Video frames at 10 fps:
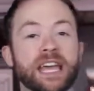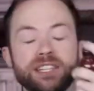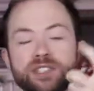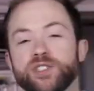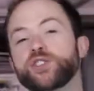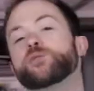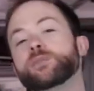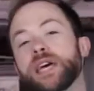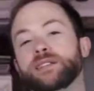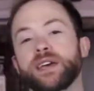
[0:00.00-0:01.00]

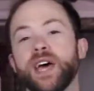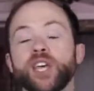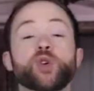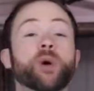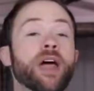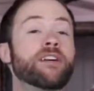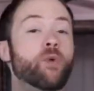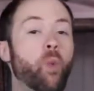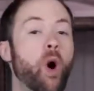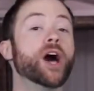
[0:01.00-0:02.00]
consumed it. You will
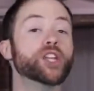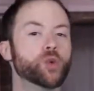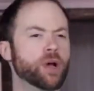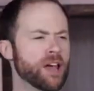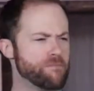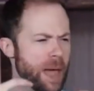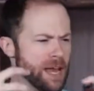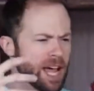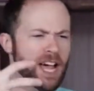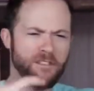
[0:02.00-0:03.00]
have won. You will have
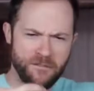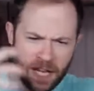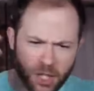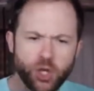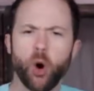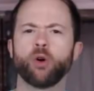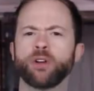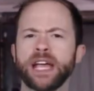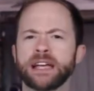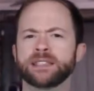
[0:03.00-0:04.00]
been
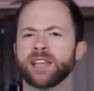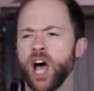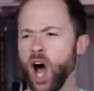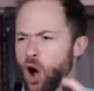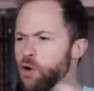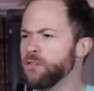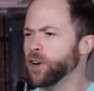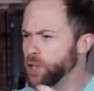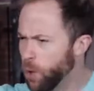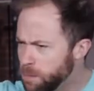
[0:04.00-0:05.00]
victorious
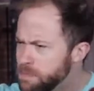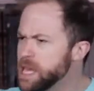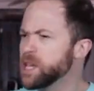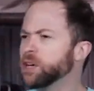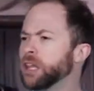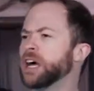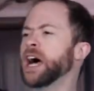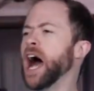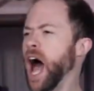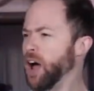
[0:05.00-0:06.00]
over your meal
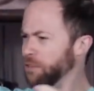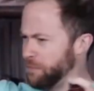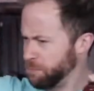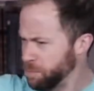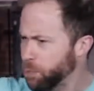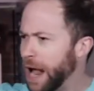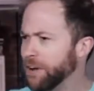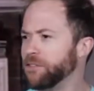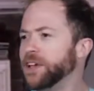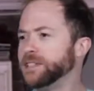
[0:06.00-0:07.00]
of
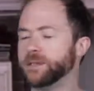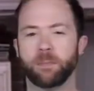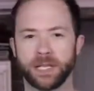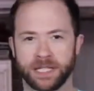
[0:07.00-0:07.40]
breakfast